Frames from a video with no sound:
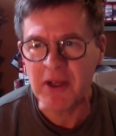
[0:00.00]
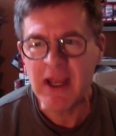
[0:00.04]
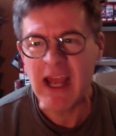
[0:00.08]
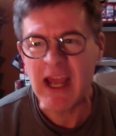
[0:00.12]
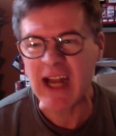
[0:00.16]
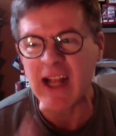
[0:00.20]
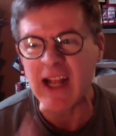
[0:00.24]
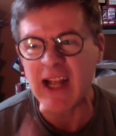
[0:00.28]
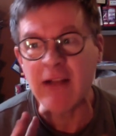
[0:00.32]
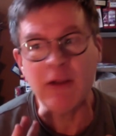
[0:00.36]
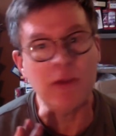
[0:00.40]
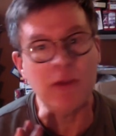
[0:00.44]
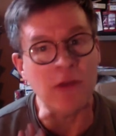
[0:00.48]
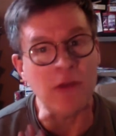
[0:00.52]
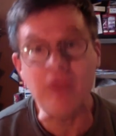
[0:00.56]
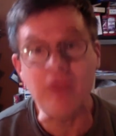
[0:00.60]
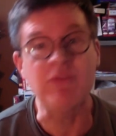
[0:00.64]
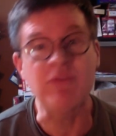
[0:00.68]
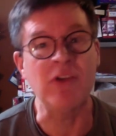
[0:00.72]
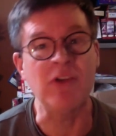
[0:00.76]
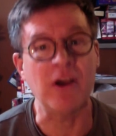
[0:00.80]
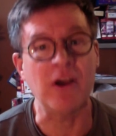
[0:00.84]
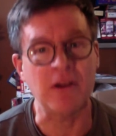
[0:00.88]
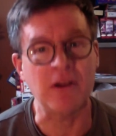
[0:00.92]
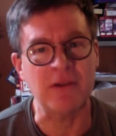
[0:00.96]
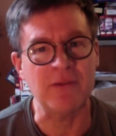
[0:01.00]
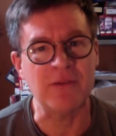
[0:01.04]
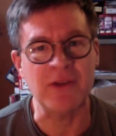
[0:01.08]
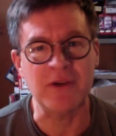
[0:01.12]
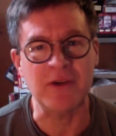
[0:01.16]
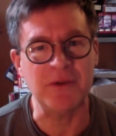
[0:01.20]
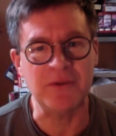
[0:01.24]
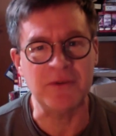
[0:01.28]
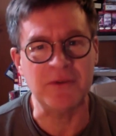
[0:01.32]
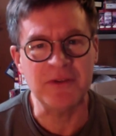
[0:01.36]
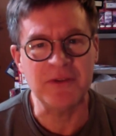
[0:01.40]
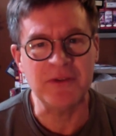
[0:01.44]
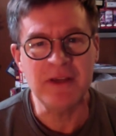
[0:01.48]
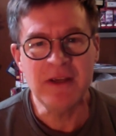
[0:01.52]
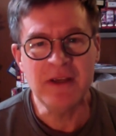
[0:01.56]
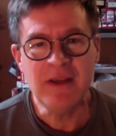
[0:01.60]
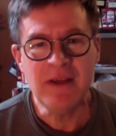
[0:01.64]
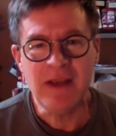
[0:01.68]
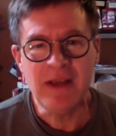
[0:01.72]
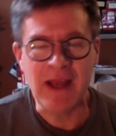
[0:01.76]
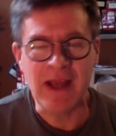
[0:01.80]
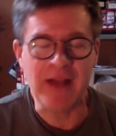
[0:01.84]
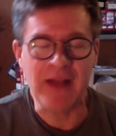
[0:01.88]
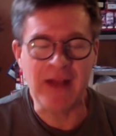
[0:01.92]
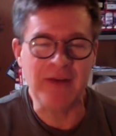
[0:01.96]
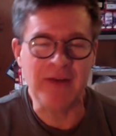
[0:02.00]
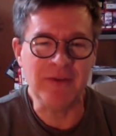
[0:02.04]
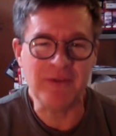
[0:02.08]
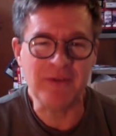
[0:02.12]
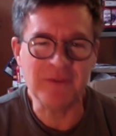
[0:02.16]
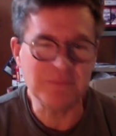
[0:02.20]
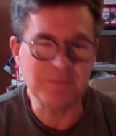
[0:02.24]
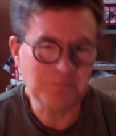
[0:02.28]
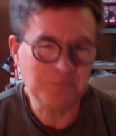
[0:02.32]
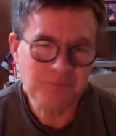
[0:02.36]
and I loved all of those. And